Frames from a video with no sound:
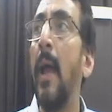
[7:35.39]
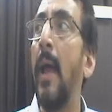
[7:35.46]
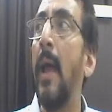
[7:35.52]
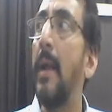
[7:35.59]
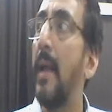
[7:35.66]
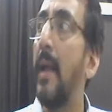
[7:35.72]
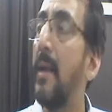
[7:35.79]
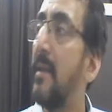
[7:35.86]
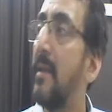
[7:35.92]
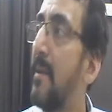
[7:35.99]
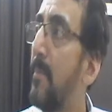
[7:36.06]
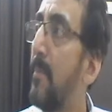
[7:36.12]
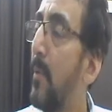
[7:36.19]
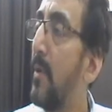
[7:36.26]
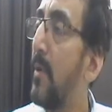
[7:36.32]
And another
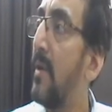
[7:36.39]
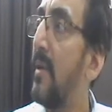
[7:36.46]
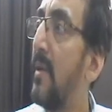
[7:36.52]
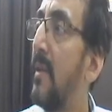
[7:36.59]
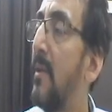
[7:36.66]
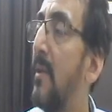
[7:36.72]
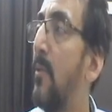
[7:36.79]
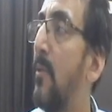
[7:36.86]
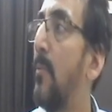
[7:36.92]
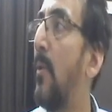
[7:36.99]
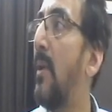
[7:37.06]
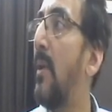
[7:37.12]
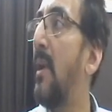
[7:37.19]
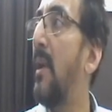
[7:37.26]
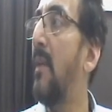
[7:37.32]
important in the
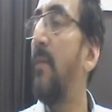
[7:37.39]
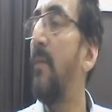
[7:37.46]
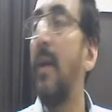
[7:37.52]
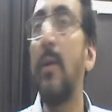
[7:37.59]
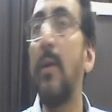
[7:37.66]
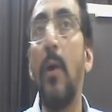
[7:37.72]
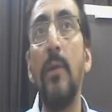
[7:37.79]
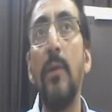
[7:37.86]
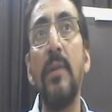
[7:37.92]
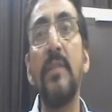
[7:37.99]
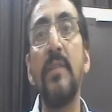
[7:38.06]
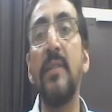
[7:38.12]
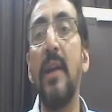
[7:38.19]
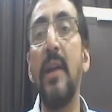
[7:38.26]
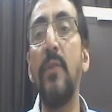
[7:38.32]
newborn and infant,
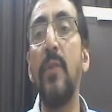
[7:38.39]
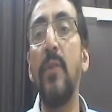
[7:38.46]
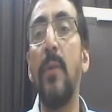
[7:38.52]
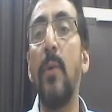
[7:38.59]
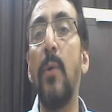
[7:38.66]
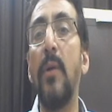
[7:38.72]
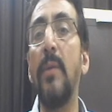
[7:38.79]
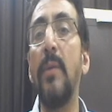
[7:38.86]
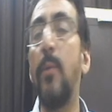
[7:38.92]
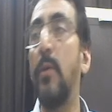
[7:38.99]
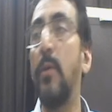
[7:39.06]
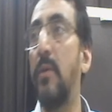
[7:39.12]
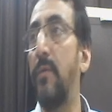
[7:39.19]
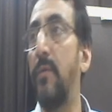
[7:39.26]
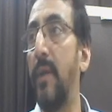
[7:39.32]
always try to avoid the
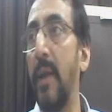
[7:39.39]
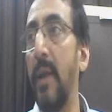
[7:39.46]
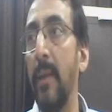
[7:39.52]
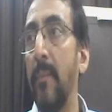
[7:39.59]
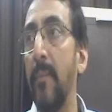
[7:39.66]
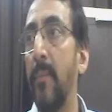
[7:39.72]
bottle feeding.